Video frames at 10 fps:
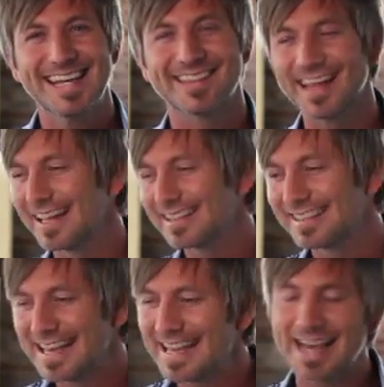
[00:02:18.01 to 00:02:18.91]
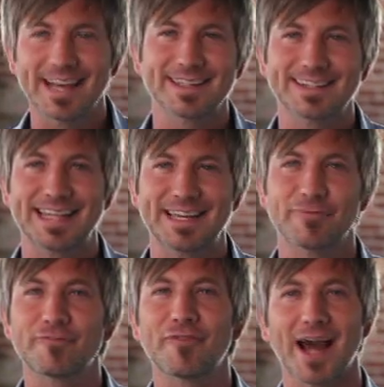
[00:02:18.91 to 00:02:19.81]
that they had
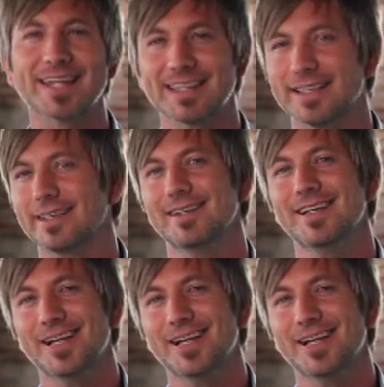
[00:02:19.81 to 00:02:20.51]
finally,